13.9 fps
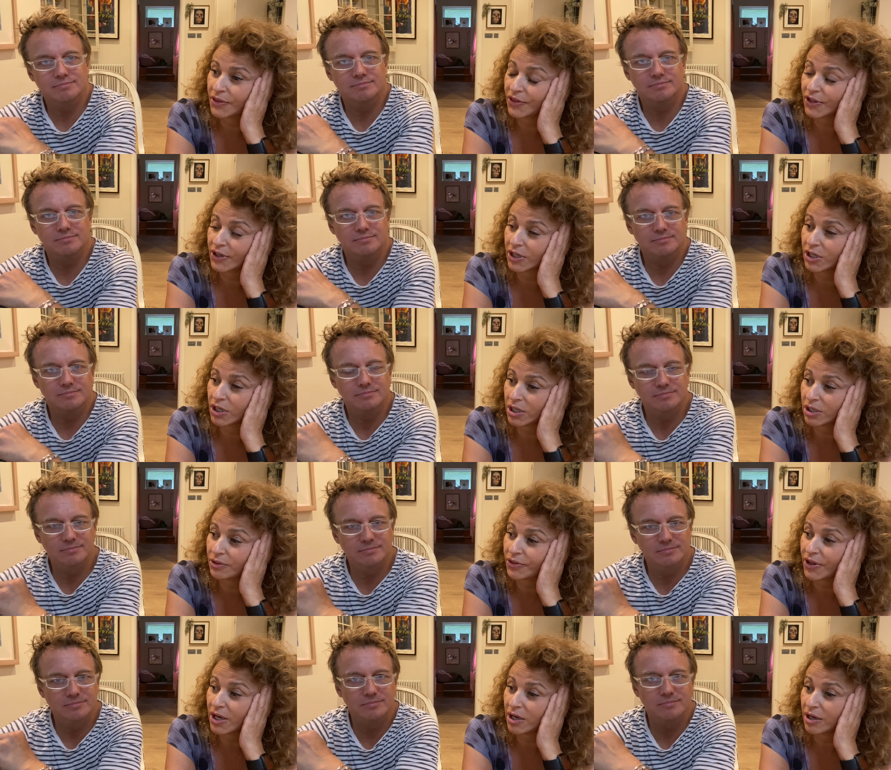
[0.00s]
Speaker 1: the girl
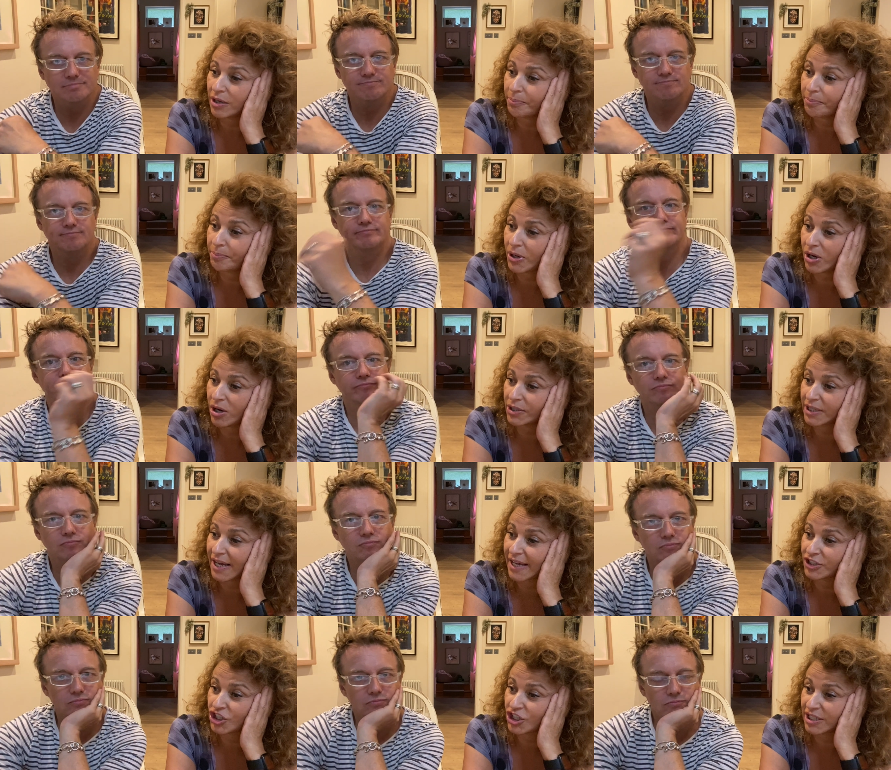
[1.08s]
that her partner
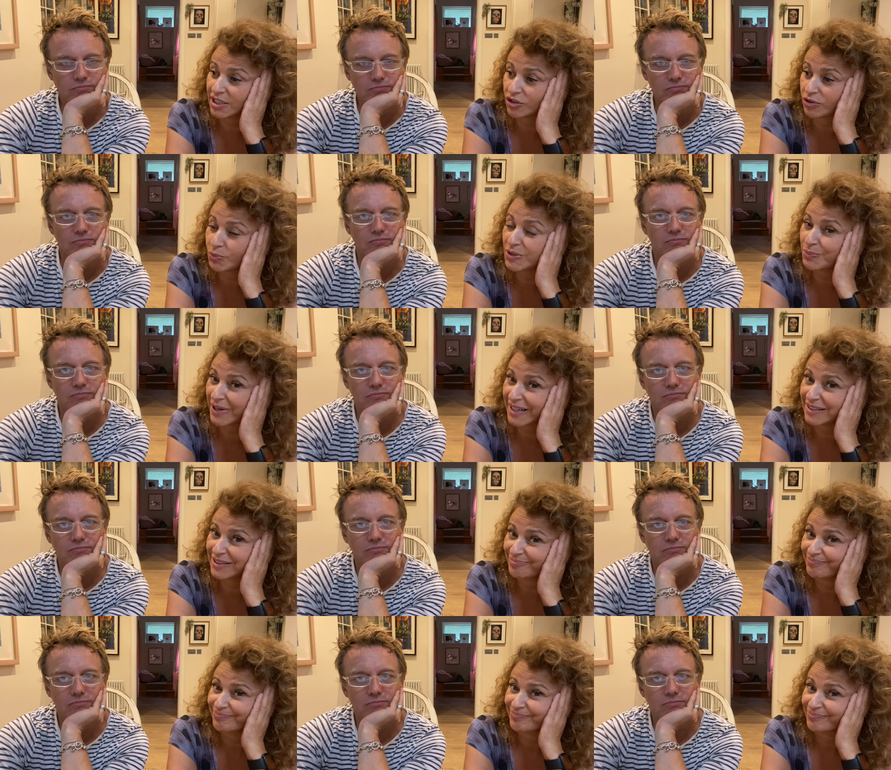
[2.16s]
had cheated on was
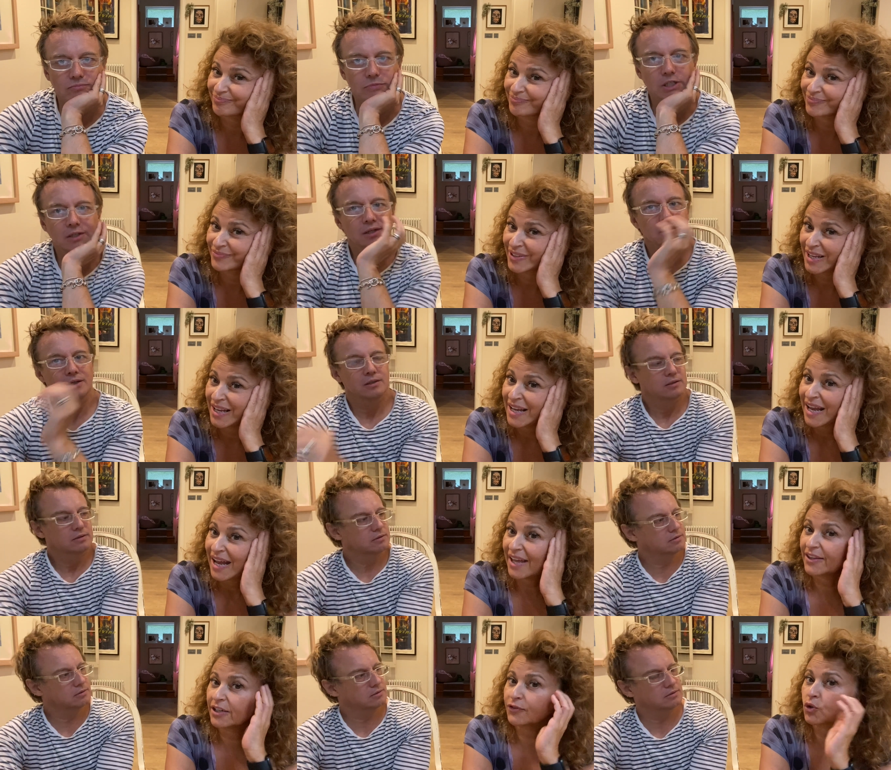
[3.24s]
pregnant.
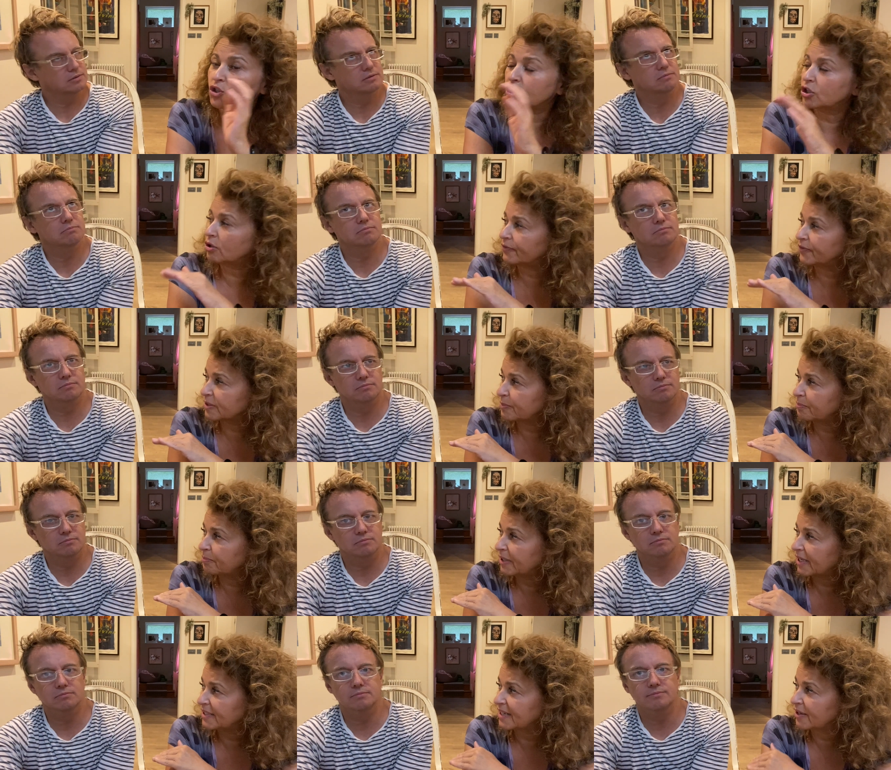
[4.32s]
And then, of course, a lot of it's been
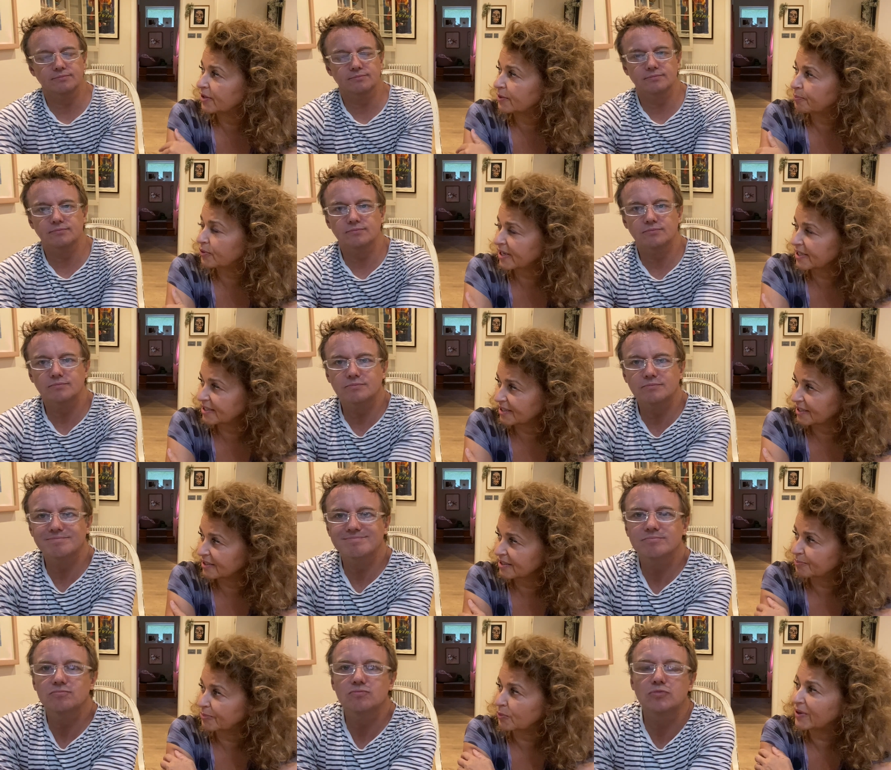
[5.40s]
played out in the press
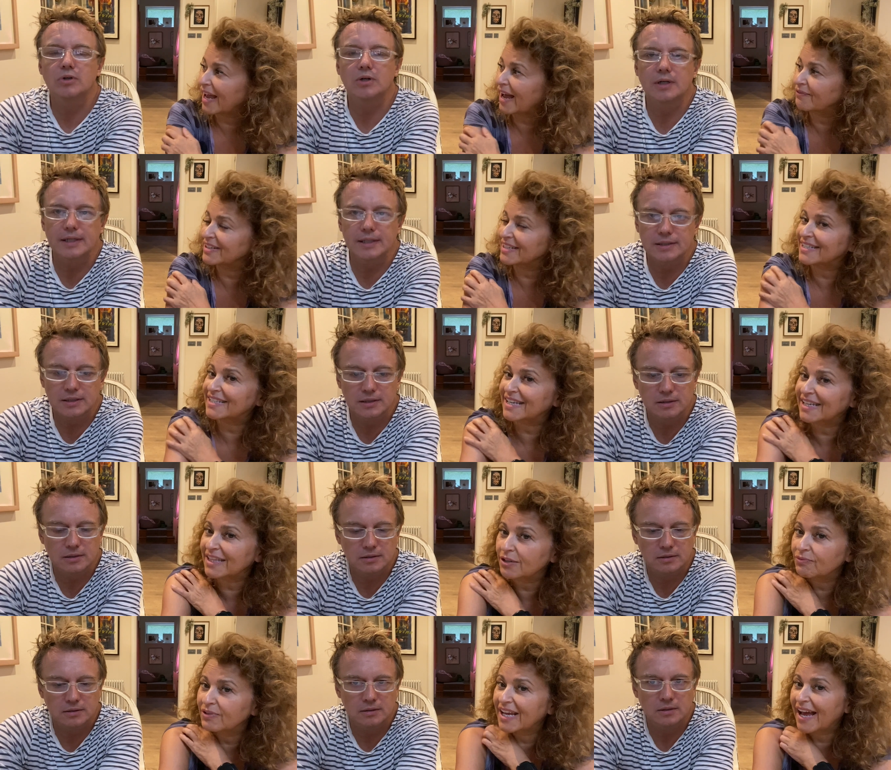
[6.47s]
since, but we right. haven't seen
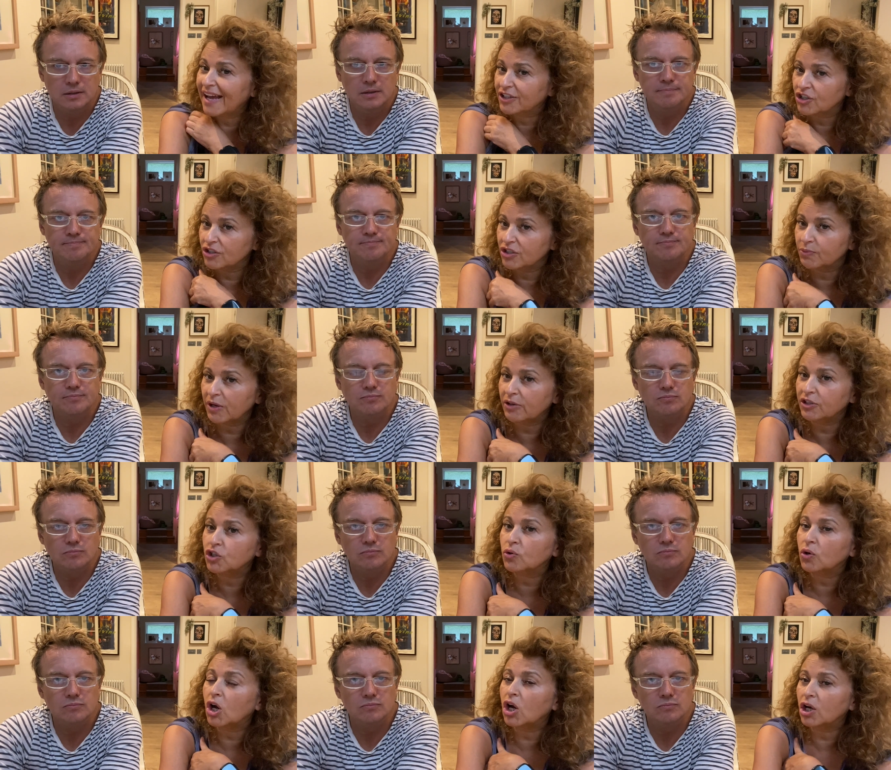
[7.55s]
the reactions. We only
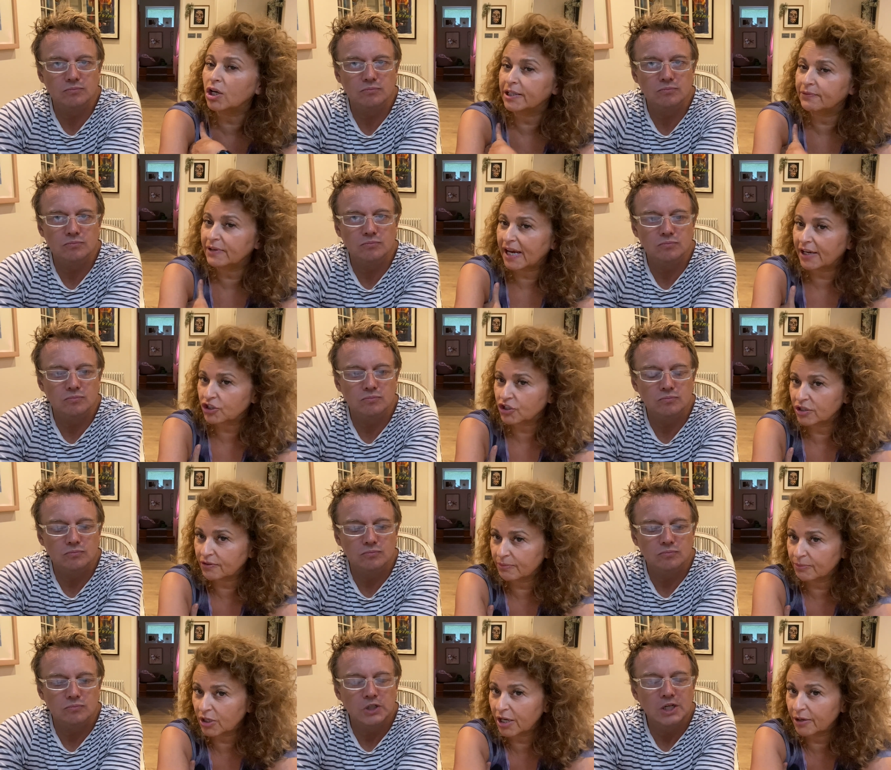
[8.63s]
saw early reactions
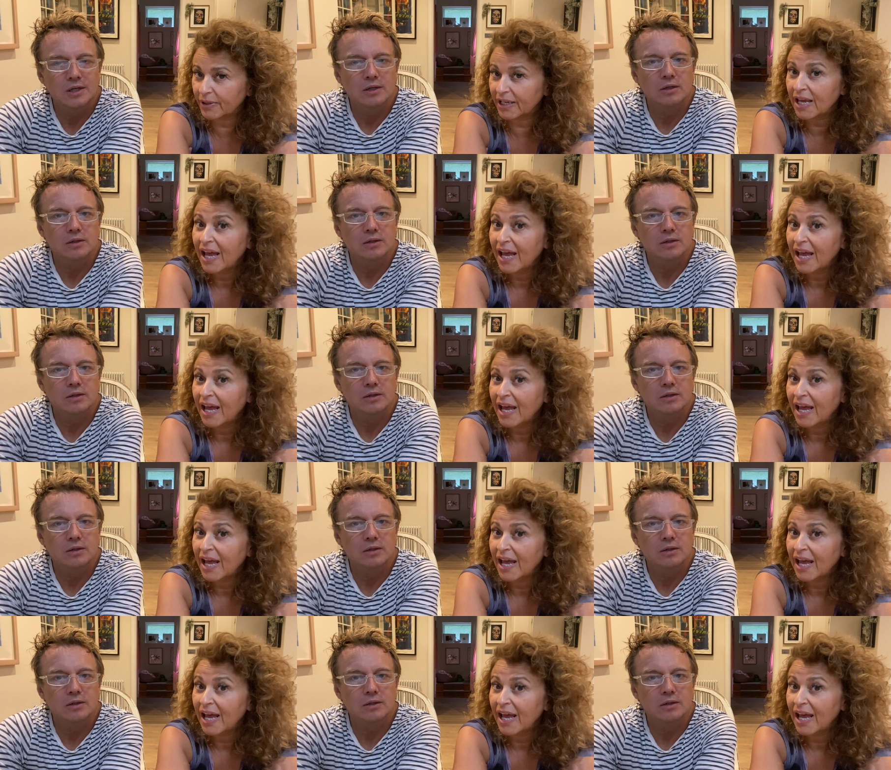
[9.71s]
from Khloé.